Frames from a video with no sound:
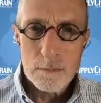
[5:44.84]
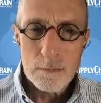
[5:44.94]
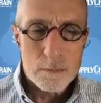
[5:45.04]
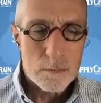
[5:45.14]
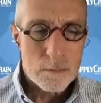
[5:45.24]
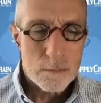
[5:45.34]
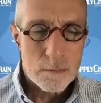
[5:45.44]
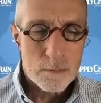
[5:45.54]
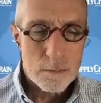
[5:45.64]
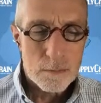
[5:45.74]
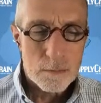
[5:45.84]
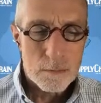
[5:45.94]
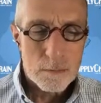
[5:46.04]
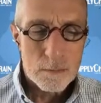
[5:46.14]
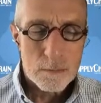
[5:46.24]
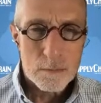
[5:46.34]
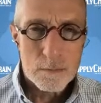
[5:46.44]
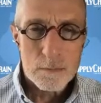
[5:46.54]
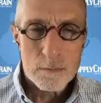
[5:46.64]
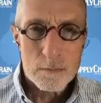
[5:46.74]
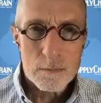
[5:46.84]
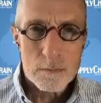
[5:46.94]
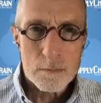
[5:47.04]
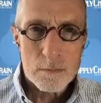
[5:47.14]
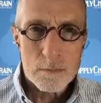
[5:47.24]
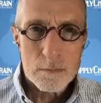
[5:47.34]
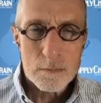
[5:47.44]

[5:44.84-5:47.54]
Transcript: (not speaking)